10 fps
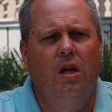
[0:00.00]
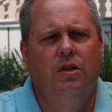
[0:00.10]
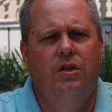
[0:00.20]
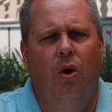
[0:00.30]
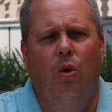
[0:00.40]

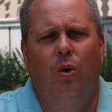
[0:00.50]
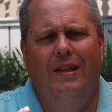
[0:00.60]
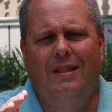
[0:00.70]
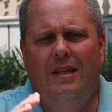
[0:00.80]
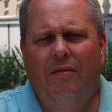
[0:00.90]
So
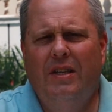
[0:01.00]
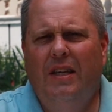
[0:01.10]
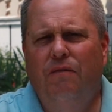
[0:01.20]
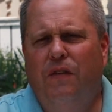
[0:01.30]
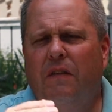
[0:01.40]
in the
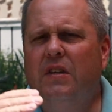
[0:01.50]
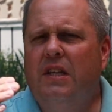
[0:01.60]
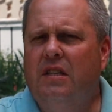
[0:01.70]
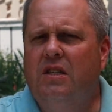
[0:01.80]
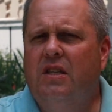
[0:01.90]

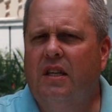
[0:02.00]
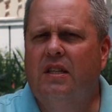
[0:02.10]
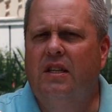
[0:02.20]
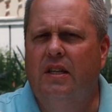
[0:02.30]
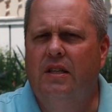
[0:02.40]
1750s and
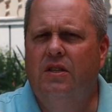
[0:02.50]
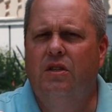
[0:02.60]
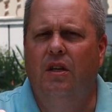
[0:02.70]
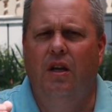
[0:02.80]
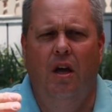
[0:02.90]

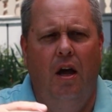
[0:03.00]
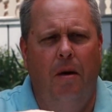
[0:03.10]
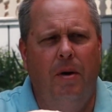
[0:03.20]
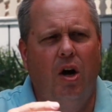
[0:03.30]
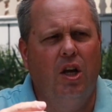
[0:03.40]
60s, the
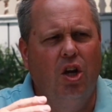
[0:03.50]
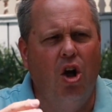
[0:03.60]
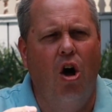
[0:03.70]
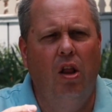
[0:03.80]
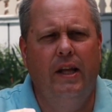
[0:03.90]
American
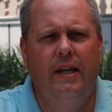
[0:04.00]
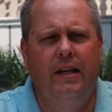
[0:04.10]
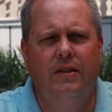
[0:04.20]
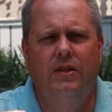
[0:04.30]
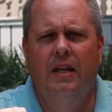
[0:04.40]

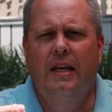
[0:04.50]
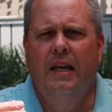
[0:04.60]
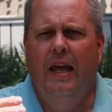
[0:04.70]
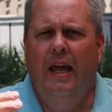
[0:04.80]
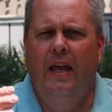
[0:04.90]
colonies
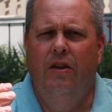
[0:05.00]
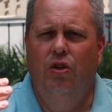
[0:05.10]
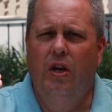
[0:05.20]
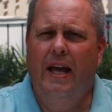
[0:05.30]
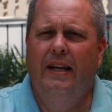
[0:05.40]
and
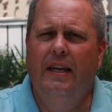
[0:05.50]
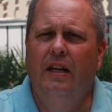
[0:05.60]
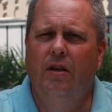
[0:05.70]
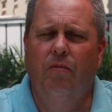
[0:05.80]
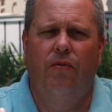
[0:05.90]
the United
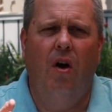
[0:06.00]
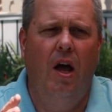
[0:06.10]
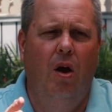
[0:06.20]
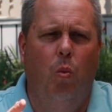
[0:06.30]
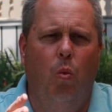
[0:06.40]
Kingdom
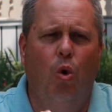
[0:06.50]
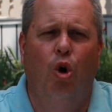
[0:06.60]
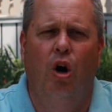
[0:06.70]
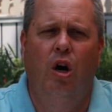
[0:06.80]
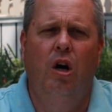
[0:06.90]
fought a
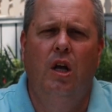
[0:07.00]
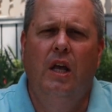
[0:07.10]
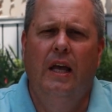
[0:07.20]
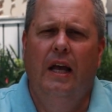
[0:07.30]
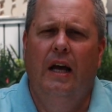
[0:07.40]
war
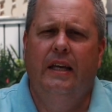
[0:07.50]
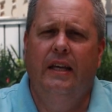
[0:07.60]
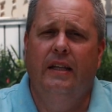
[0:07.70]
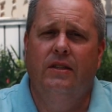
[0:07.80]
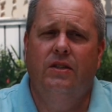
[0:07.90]

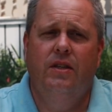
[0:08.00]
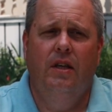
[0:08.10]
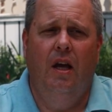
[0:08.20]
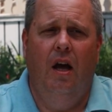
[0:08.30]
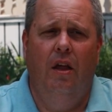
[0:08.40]
against
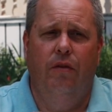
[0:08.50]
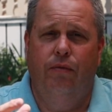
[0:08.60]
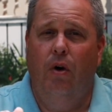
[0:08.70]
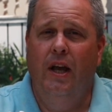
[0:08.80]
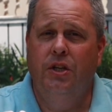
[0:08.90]
the
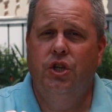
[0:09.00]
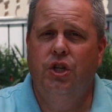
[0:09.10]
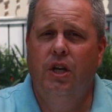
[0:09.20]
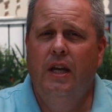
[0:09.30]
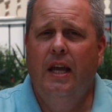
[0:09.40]

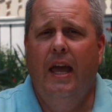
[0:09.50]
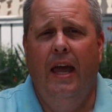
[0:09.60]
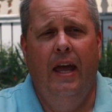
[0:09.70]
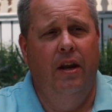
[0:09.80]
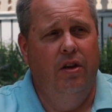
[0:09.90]
French,
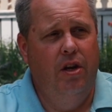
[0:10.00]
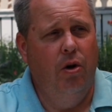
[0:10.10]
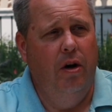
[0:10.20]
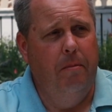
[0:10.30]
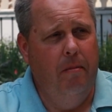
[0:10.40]
and
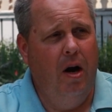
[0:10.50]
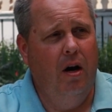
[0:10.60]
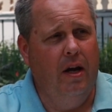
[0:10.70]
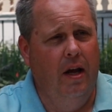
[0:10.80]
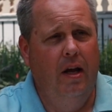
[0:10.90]
here in
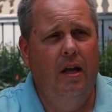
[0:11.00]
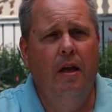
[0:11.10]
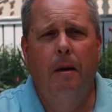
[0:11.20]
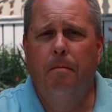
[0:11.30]
America,